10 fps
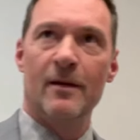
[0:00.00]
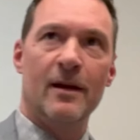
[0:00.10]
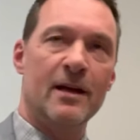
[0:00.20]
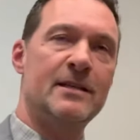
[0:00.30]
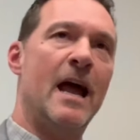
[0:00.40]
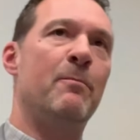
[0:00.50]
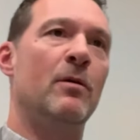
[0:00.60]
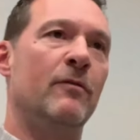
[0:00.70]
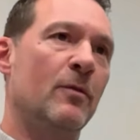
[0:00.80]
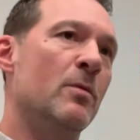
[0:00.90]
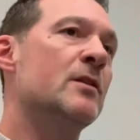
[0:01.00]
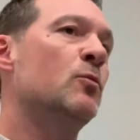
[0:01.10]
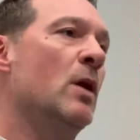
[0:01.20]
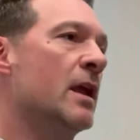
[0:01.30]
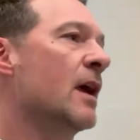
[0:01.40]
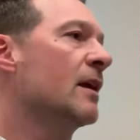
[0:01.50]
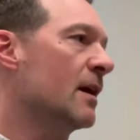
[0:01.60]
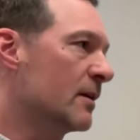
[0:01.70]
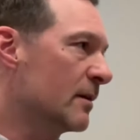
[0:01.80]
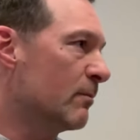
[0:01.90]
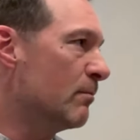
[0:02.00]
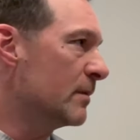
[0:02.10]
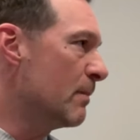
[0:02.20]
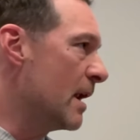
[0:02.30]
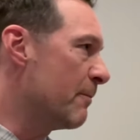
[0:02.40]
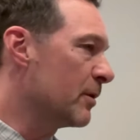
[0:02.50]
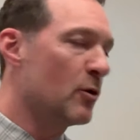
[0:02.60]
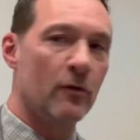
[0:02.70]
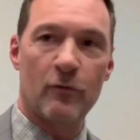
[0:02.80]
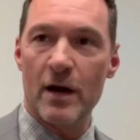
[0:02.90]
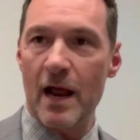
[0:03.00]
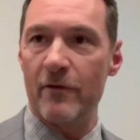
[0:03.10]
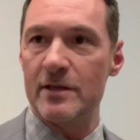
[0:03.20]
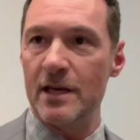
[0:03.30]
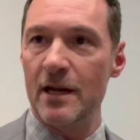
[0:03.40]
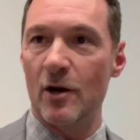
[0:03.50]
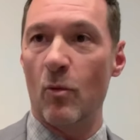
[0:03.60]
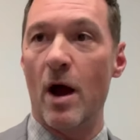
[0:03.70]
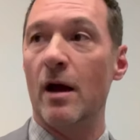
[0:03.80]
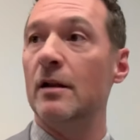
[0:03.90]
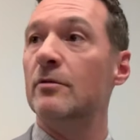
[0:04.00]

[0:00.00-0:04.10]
example from this weekend. I met up with an old friend I haven't seen in a while,